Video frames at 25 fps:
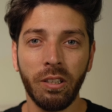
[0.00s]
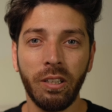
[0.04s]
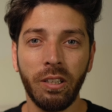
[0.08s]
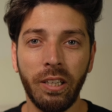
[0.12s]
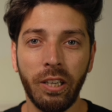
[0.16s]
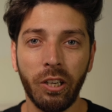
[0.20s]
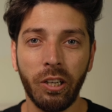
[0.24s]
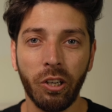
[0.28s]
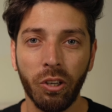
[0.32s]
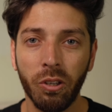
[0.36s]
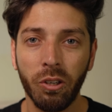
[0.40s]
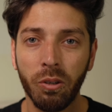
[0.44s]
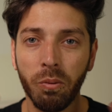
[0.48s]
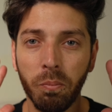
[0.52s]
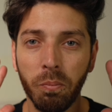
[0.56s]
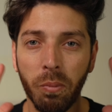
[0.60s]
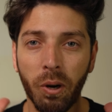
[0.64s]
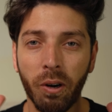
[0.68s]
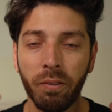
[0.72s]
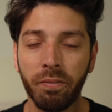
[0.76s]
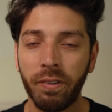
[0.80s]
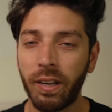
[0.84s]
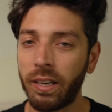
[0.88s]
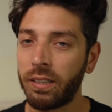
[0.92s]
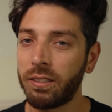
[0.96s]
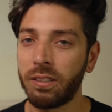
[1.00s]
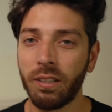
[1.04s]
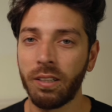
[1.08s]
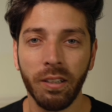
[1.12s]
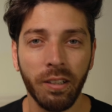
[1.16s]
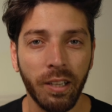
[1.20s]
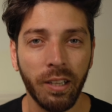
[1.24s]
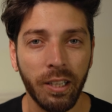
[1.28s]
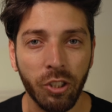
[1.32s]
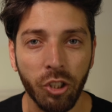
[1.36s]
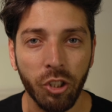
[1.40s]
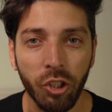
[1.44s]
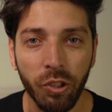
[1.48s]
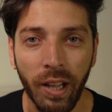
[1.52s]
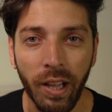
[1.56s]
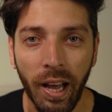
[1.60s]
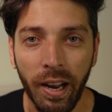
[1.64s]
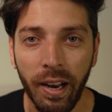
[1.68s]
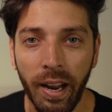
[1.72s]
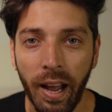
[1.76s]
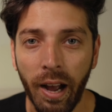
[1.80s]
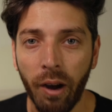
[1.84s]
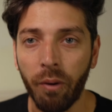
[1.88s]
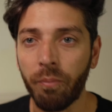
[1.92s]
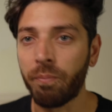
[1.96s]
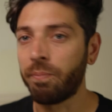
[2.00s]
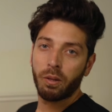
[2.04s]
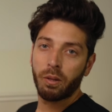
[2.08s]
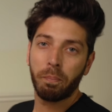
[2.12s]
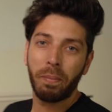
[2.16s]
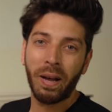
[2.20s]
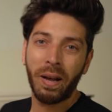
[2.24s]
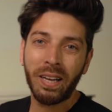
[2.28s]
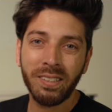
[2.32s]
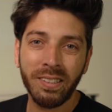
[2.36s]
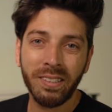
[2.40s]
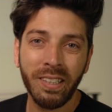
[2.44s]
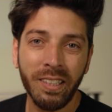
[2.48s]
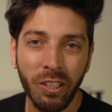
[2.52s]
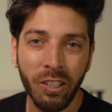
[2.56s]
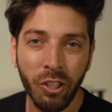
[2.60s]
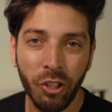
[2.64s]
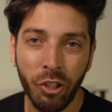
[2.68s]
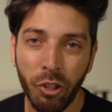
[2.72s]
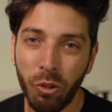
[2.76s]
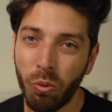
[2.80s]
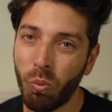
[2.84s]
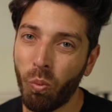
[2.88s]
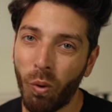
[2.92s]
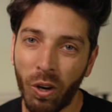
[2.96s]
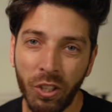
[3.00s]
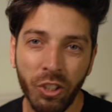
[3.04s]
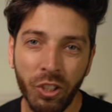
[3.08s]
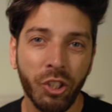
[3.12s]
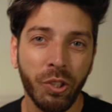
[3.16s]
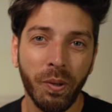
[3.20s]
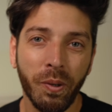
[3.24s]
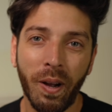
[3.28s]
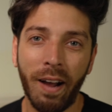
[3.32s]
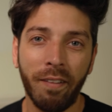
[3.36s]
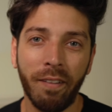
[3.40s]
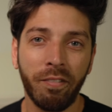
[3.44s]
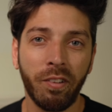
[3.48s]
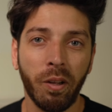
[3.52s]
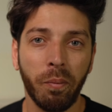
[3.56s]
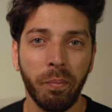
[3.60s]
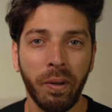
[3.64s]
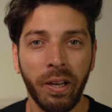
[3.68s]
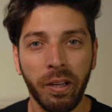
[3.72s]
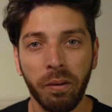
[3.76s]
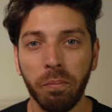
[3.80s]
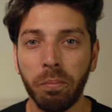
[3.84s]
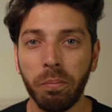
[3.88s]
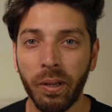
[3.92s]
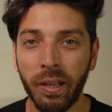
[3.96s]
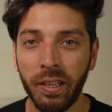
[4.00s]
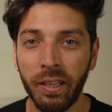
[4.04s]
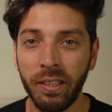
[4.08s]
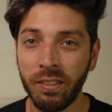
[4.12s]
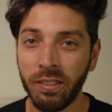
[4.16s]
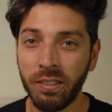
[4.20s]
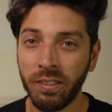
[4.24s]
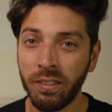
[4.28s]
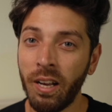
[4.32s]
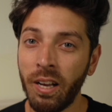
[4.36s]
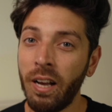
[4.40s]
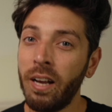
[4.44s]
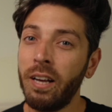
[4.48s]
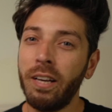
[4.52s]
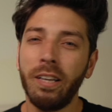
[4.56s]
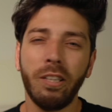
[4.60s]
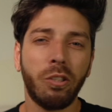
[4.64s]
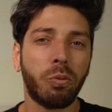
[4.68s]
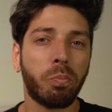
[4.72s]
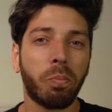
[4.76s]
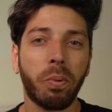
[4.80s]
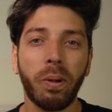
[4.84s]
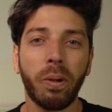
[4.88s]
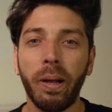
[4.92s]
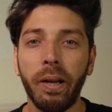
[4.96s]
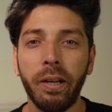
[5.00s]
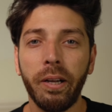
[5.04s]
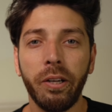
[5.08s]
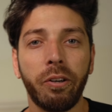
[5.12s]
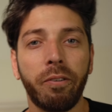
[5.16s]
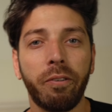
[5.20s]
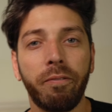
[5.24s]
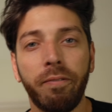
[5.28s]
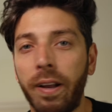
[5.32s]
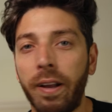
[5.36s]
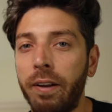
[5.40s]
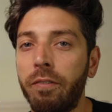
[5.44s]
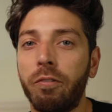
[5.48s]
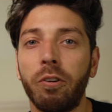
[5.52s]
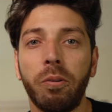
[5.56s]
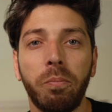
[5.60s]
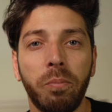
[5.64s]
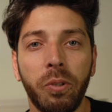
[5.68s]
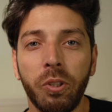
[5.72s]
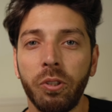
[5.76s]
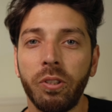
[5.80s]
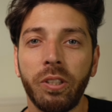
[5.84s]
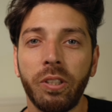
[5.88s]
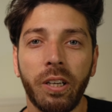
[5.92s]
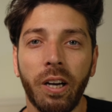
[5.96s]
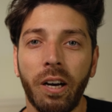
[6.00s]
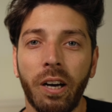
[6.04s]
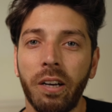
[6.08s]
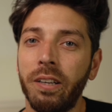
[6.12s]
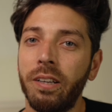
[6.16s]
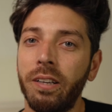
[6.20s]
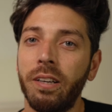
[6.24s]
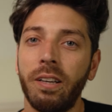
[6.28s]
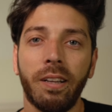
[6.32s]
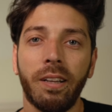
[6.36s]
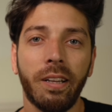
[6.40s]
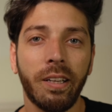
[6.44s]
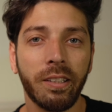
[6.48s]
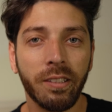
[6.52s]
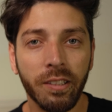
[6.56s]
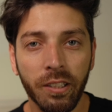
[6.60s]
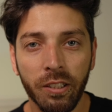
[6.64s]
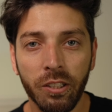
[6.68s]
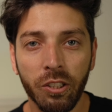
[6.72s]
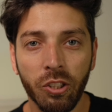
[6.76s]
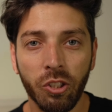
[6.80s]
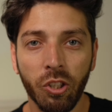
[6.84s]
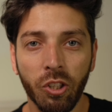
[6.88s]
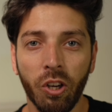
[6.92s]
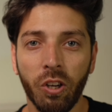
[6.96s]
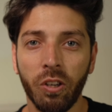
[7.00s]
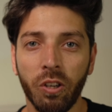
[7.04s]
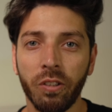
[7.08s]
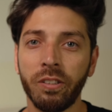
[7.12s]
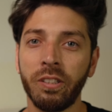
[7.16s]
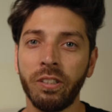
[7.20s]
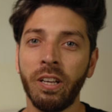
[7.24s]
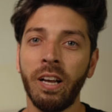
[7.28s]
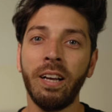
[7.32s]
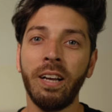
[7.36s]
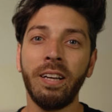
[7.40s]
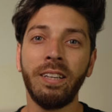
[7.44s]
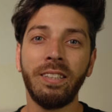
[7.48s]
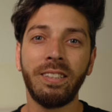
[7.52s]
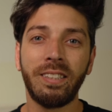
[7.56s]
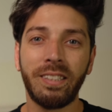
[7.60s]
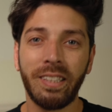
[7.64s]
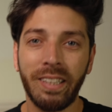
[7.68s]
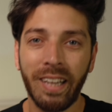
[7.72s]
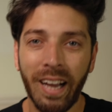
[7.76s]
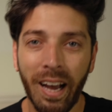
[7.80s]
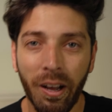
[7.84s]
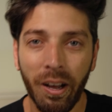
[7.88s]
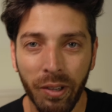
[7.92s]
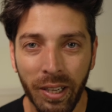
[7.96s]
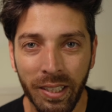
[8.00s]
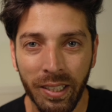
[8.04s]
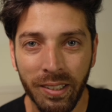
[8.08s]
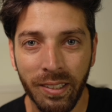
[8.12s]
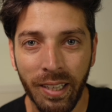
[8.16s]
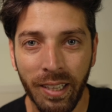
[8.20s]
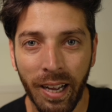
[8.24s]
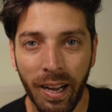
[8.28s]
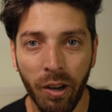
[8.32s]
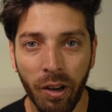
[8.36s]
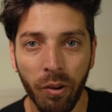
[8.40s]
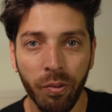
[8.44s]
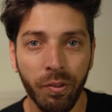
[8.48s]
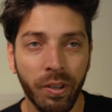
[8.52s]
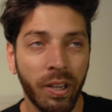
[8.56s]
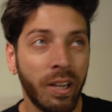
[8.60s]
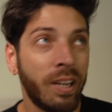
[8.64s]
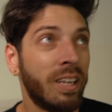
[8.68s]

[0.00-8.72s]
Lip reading: ear. Perfect. Let's do that now. The best thing to do once you have them in place is play your favorite music on it. Listen to songs, see how they sound,